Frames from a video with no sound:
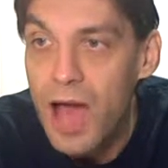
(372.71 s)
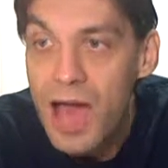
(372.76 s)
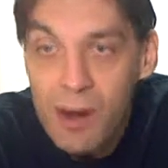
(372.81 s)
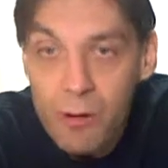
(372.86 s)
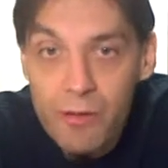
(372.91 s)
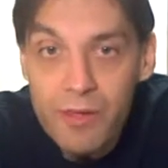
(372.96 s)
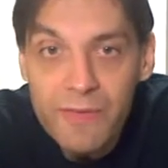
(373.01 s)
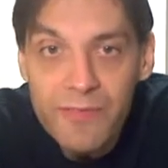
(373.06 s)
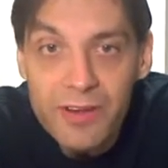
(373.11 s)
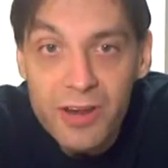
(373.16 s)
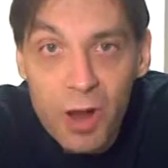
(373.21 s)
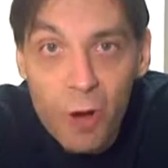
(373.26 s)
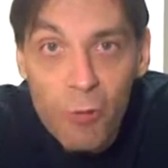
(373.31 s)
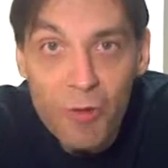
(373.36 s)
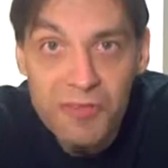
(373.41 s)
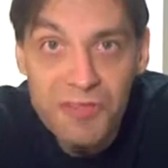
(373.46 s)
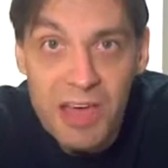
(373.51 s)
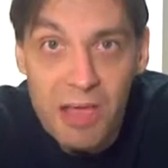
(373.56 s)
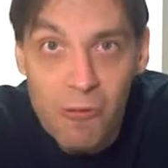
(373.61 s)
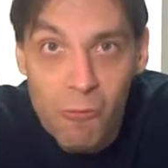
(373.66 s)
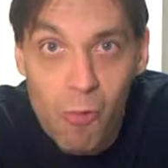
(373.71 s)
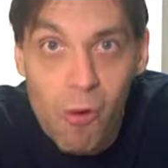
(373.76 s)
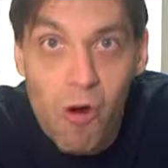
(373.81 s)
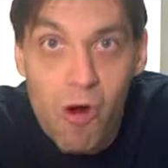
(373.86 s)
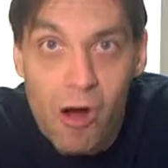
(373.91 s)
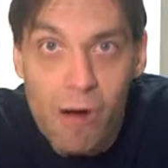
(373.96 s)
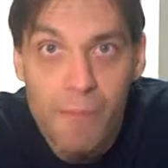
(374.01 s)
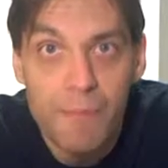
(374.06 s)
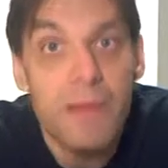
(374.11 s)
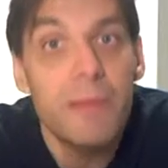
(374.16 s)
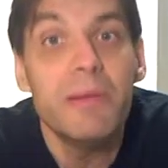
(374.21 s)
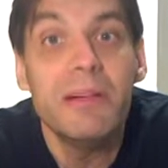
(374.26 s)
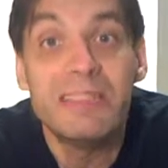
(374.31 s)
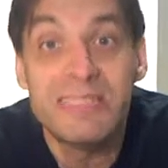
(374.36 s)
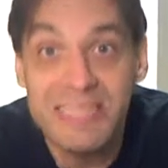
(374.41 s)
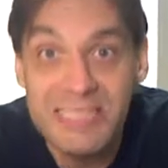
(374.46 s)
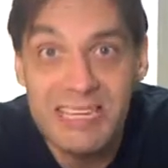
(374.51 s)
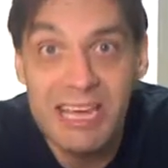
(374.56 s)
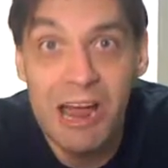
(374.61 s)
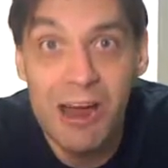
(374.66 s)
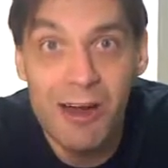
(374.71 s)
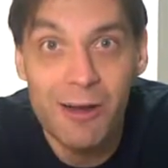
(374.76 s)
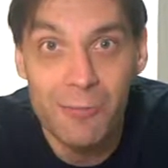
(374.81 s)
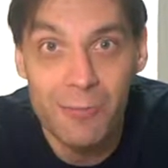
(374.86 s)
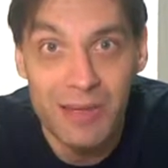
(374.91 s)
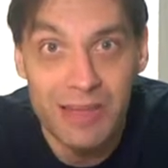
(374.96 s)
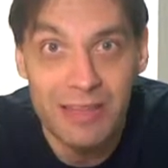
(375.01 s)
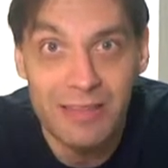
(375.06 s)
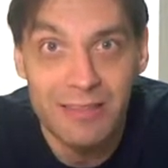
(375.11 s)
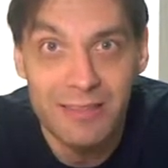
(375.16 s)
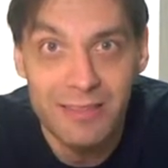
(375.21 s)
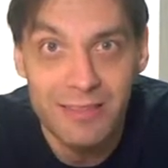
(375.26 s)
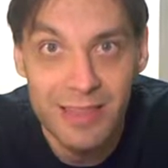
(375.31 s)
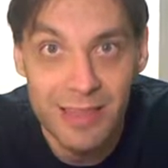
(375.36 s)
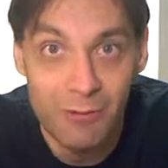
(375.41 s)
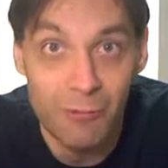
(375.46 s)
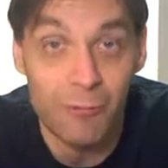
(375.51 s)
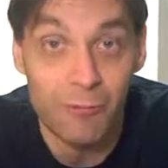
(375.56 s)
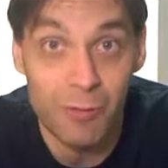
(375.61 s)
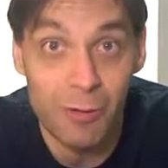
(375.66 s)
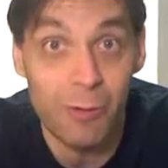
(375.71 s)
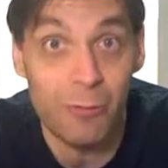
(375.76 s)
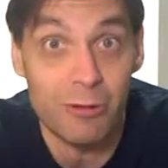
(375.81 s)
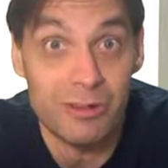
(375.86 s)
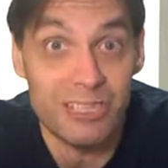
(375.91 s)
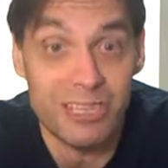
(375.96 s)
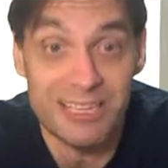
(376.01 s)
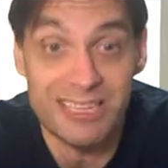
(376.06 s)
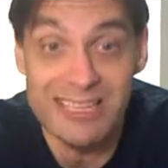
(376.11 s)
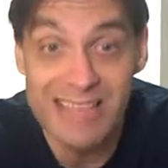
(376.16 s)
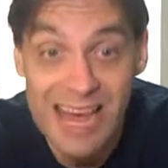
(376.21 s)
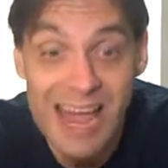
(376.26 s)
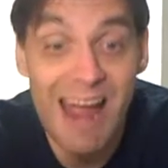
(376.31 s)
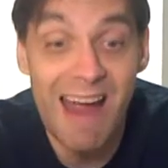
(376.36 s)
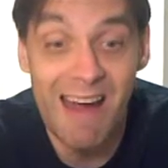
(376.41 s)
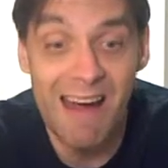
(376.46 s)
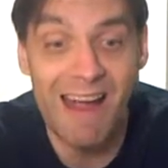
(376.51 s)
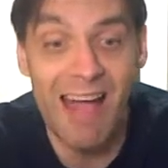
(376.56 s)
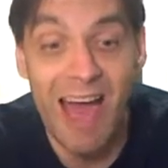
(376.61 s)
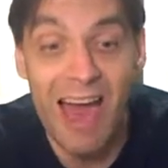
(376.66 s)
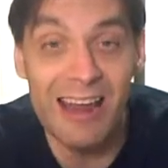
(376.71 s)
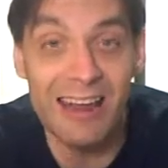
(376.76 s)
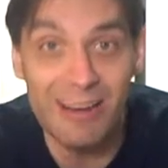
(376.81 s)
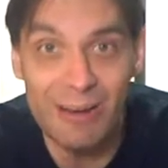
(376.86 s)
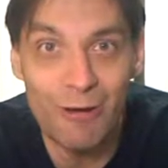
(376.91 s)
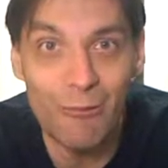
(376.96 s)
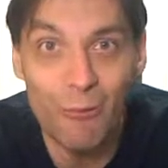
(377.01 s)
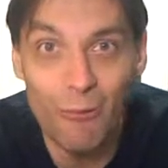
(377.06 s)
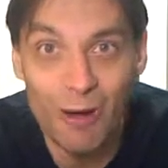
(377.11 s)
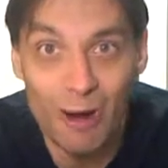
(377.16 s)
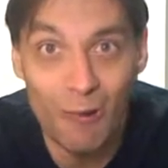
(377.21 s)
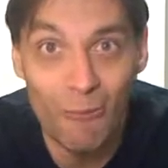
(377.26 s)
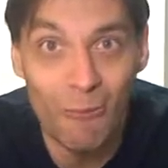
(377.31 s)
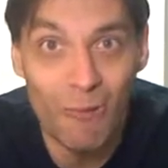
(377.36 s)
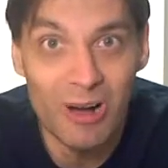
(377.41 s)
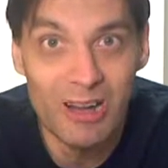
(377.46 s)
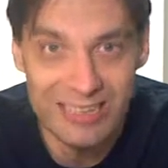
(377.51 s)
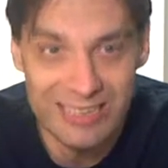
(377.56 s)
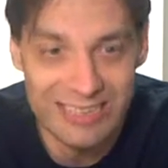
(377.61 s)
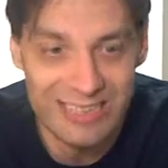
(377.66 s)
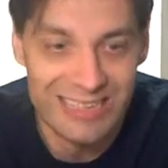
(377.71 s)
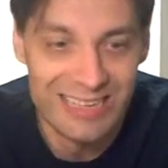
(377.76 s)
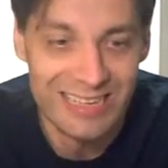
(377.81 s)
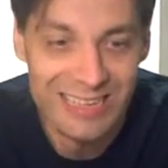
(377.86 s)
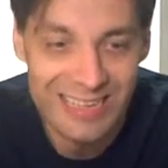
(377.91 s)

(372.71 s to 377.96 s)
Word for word: I don't even know what they were. Maybe it scared me. They, they were just there. I didn't know what it was.